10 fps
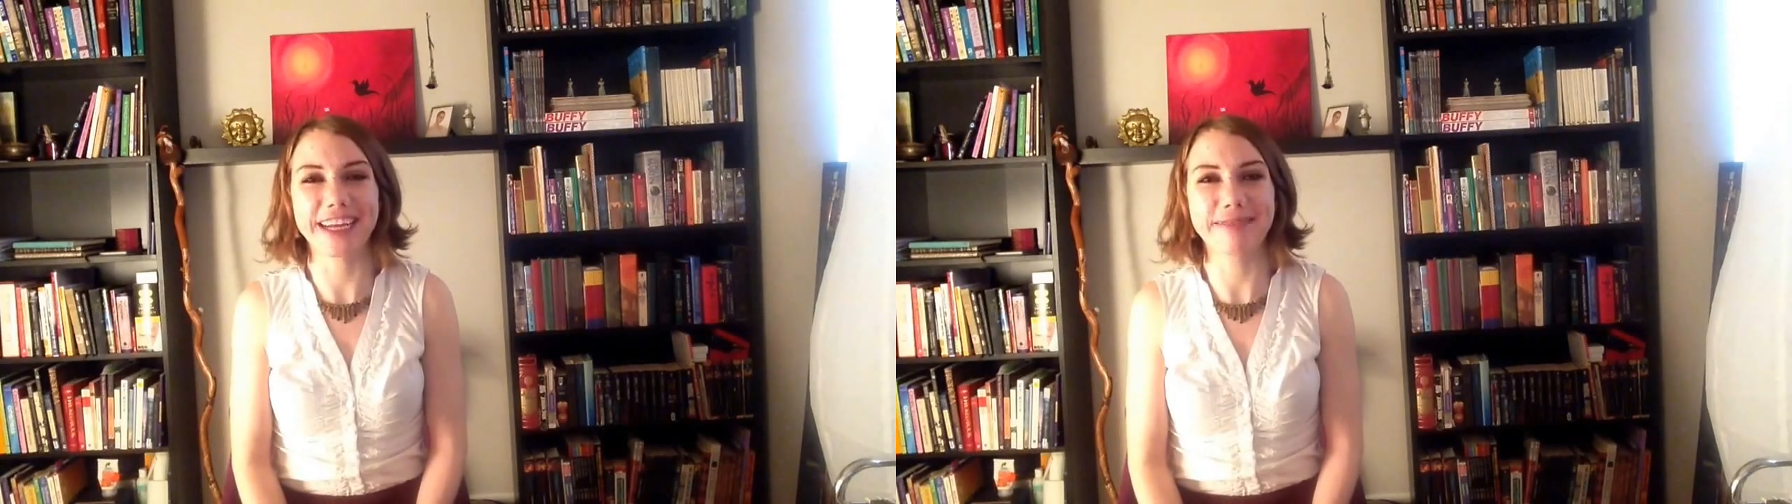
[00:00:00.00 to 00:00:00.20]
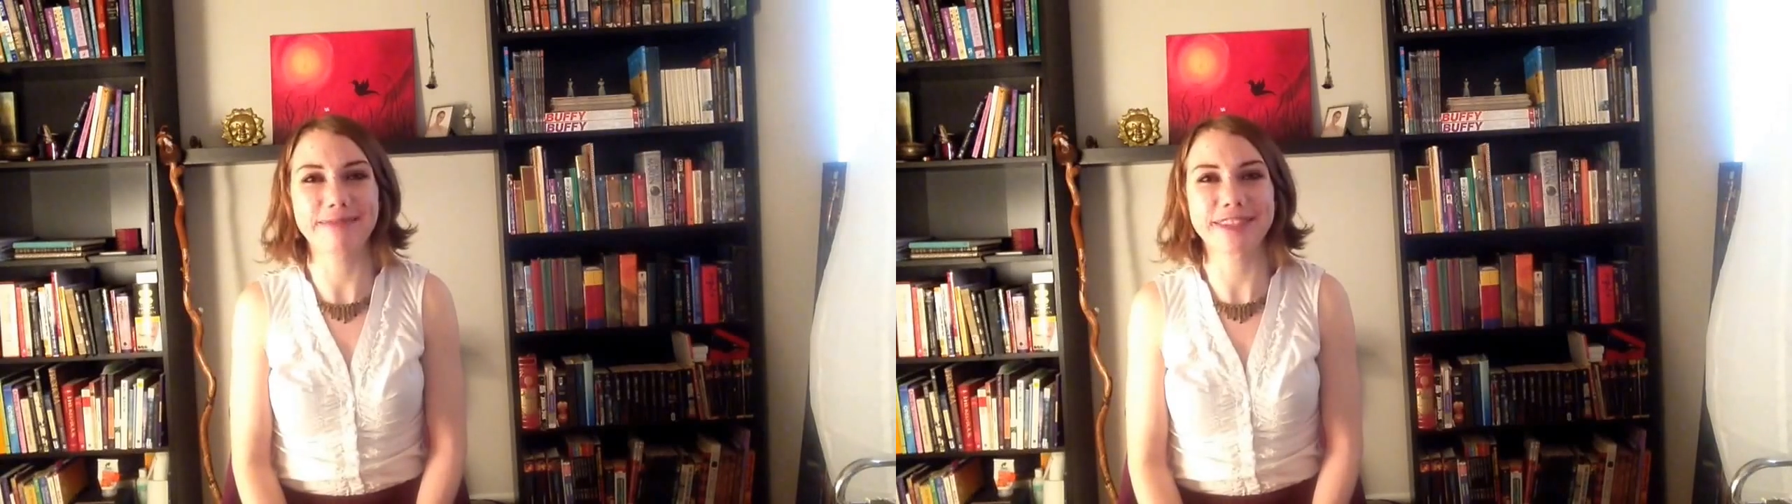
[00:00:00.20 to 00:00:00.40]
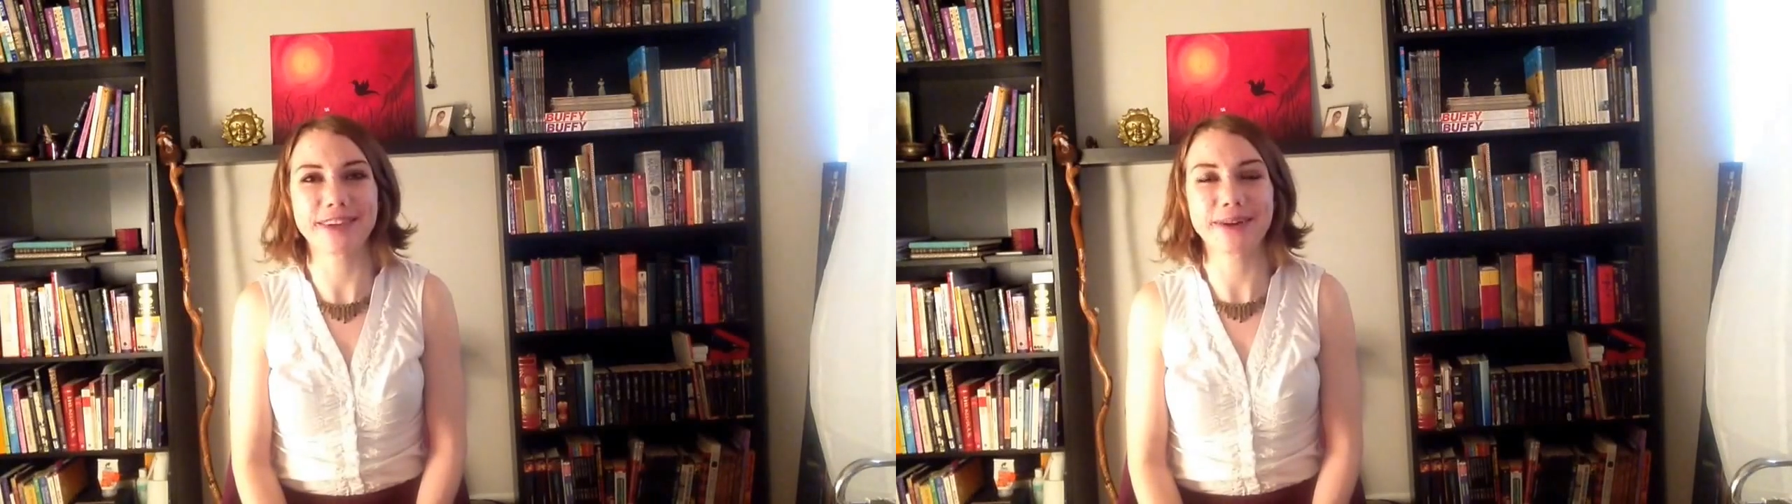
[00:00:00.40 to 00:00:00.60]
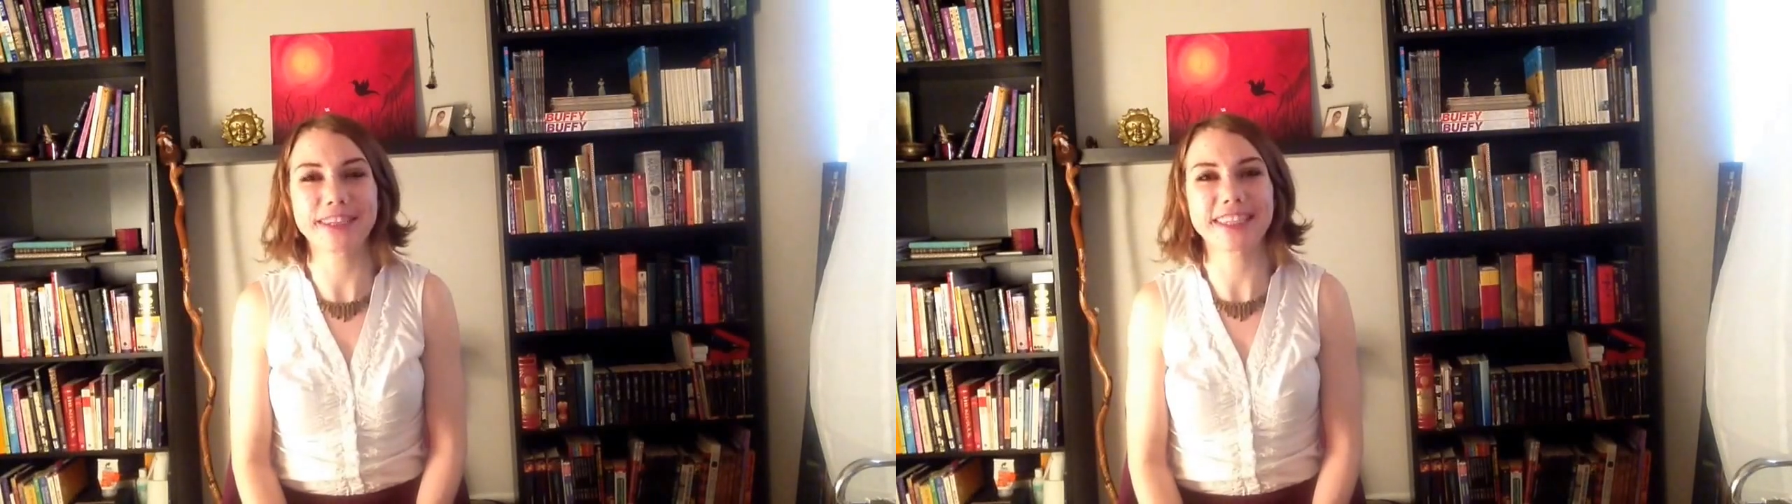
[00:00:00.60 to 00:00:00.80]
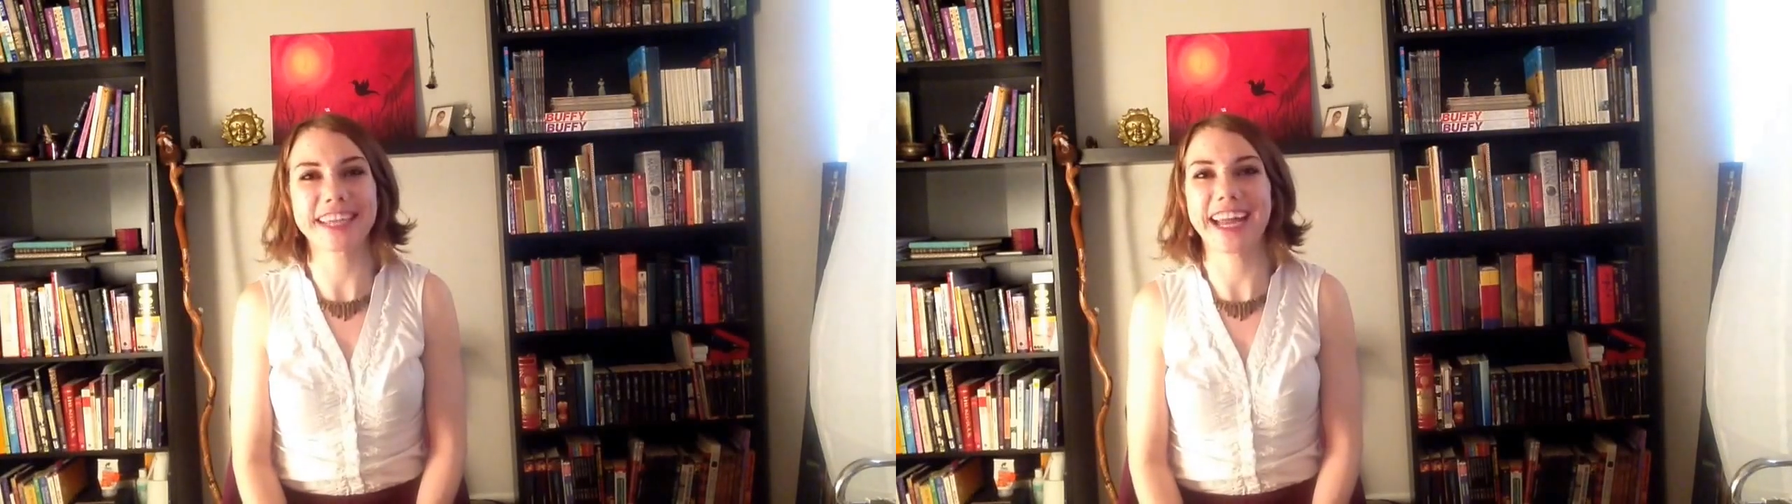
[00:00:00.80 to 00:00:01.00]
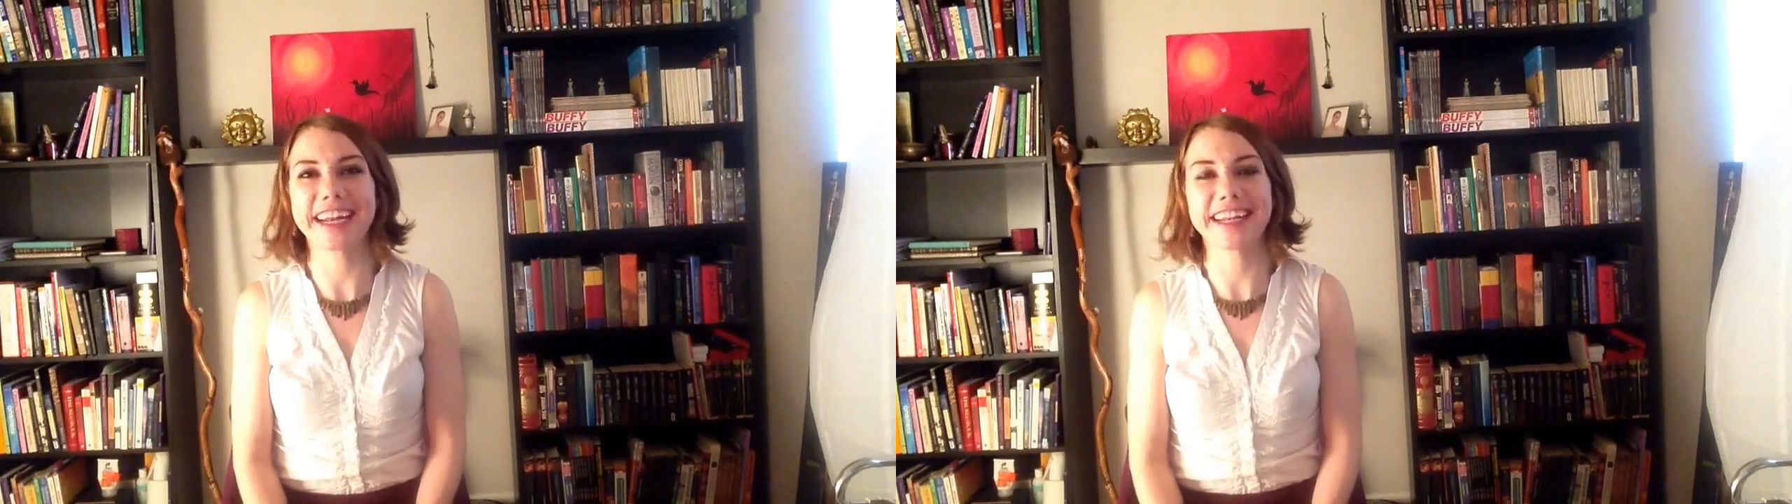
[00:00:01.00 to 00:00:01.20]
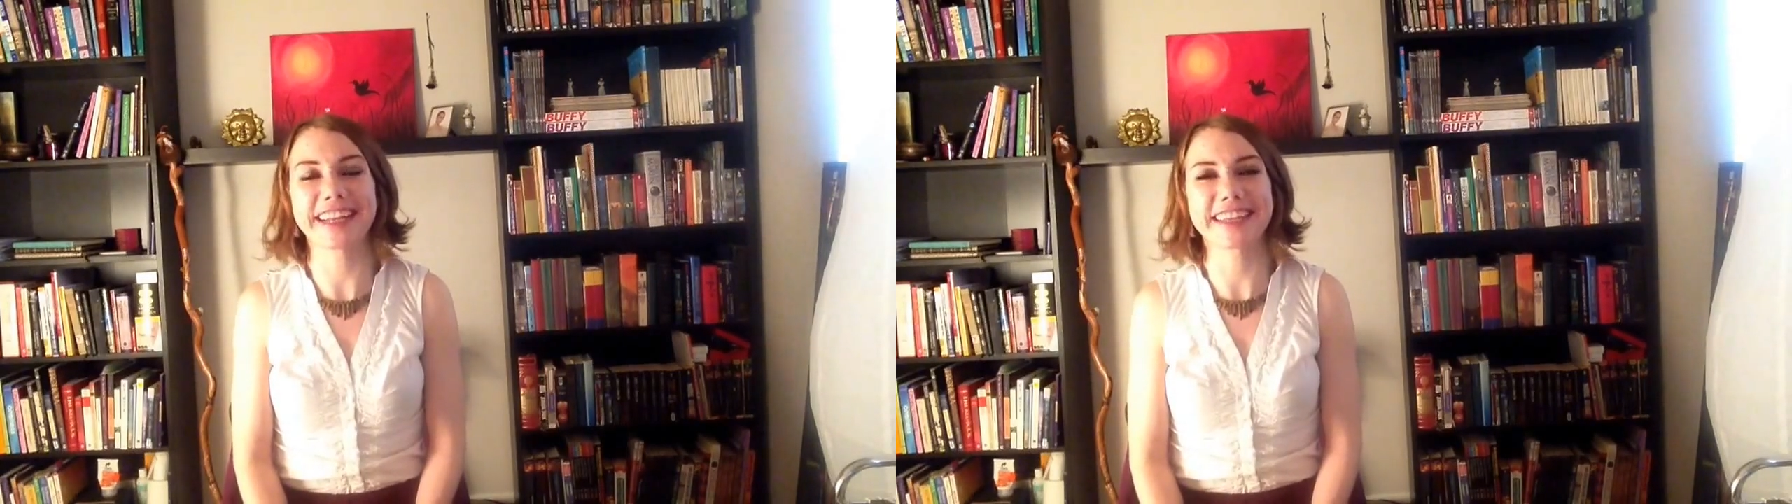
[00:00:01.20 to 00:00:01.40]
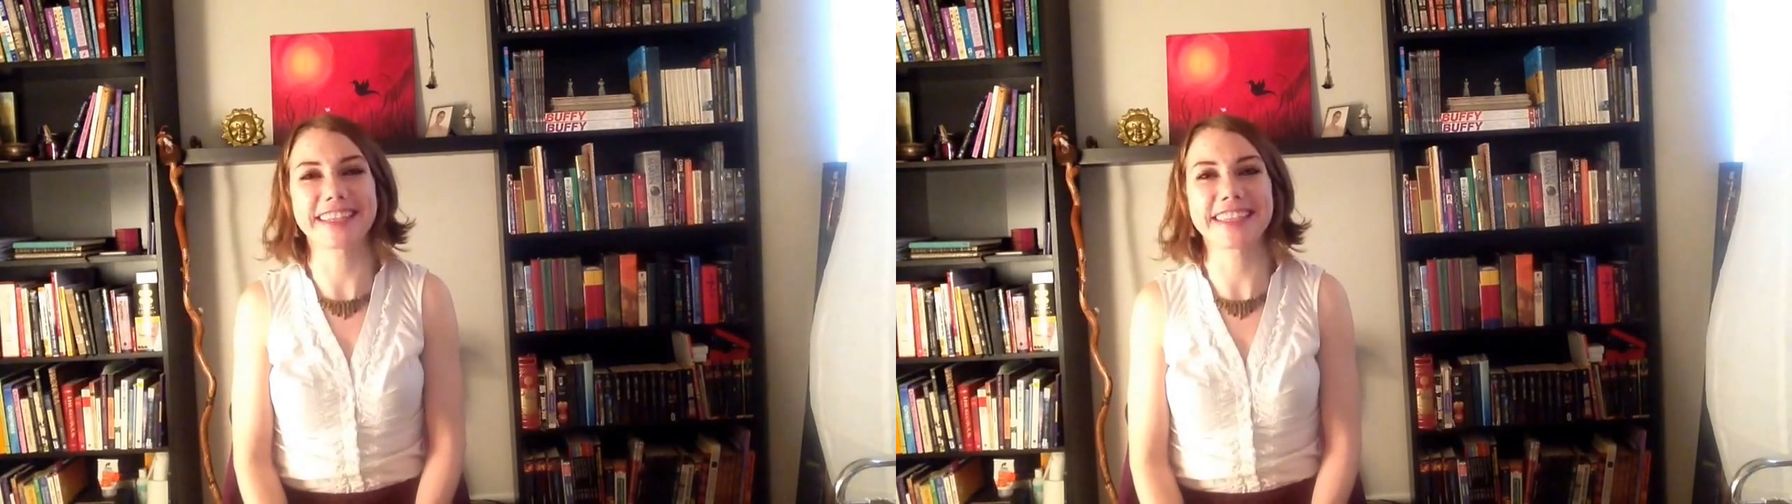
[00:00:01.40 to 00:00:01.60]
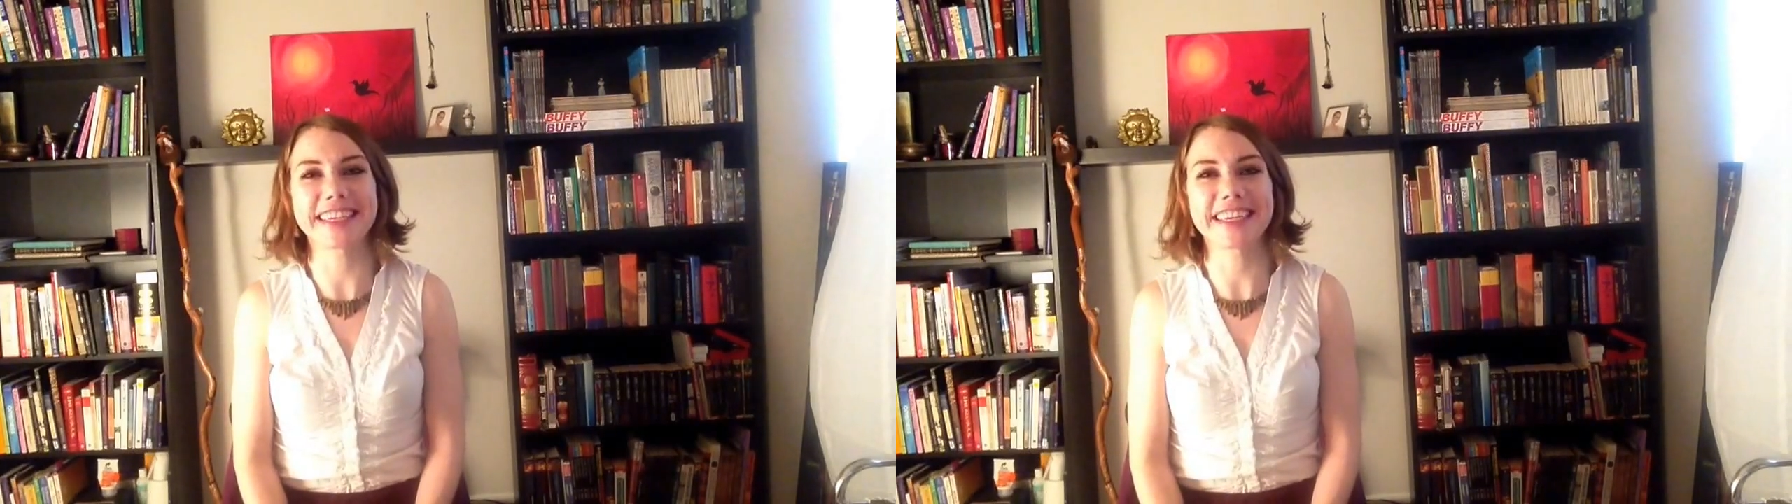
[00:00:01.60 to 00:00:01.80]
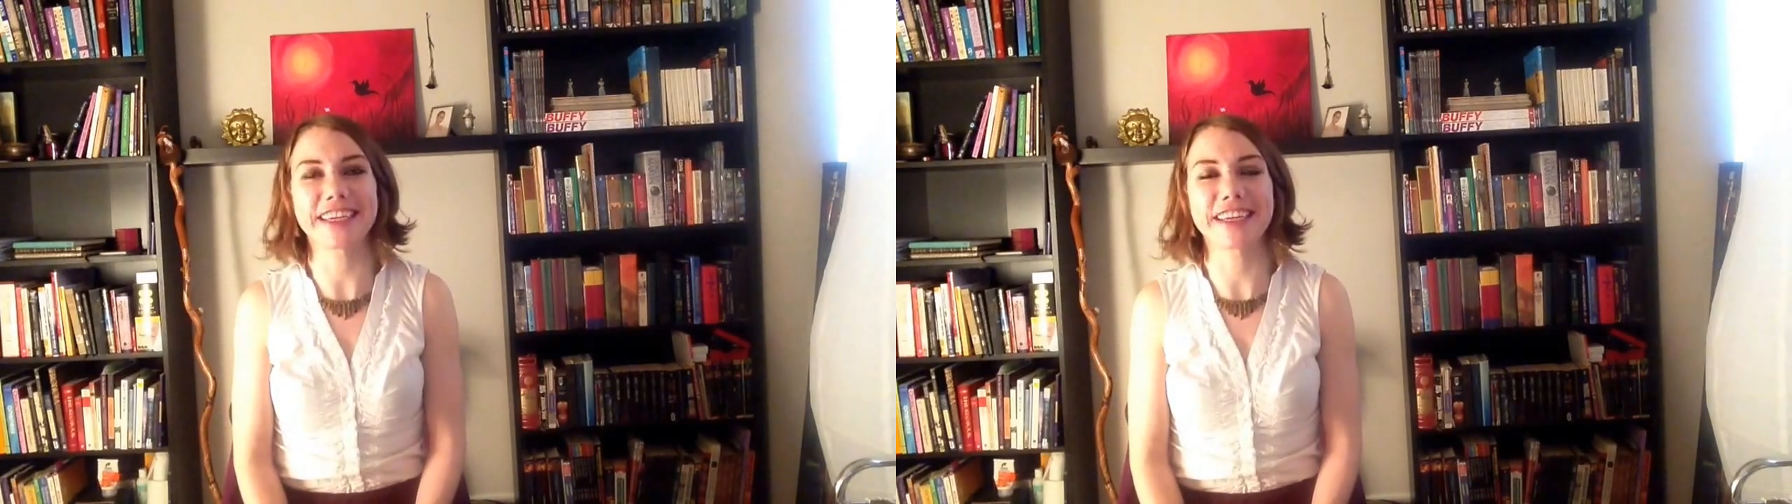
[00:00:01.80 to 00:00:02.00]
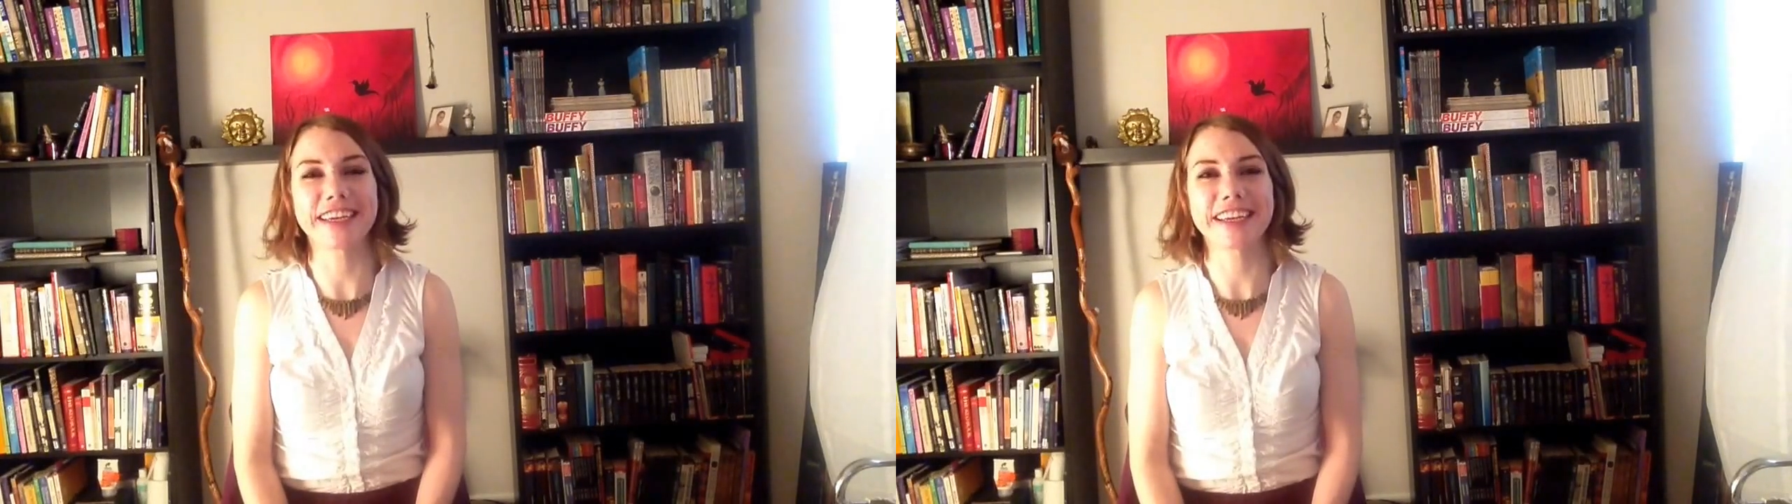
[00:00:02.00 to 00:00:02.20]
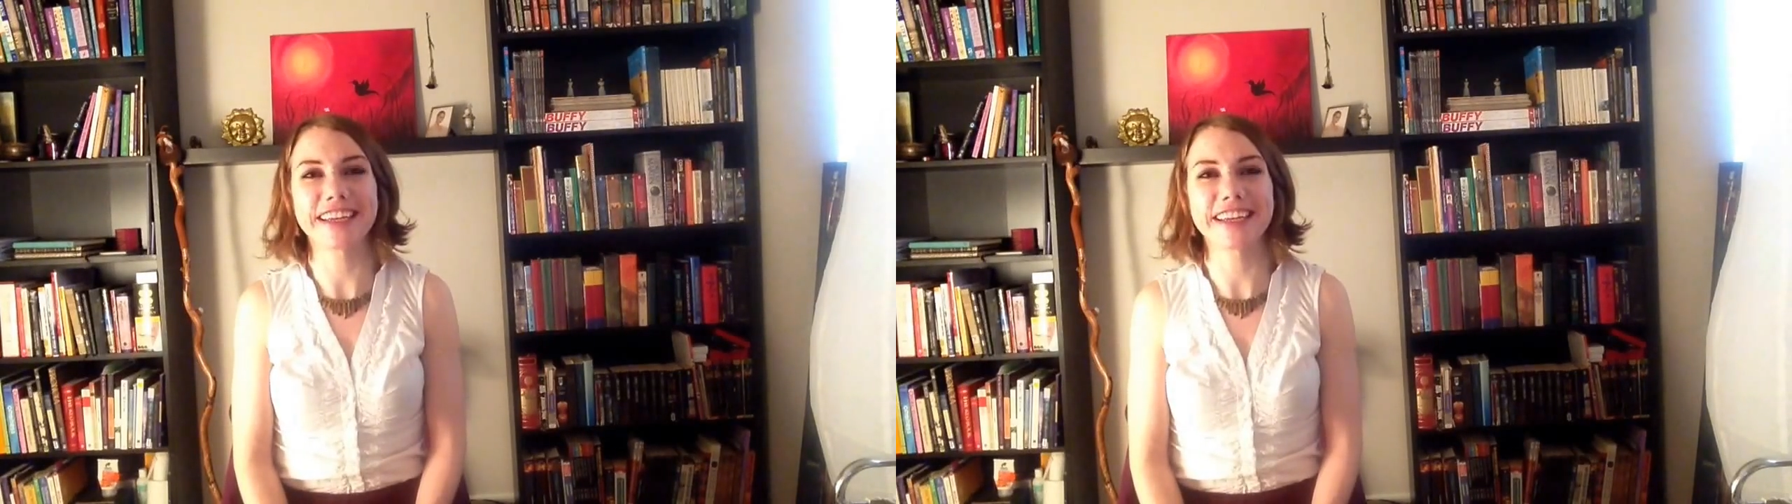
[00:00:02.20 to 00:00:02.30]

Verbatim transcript: I am so excited to see